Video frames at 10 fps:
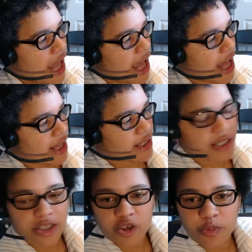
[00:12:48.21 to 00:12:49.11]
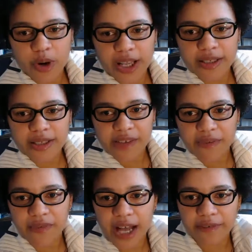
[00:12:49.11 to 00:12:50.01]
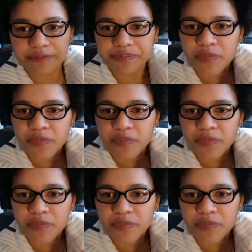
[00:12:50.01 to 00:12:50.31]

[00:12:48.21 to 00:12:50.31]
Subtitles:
and 2.75.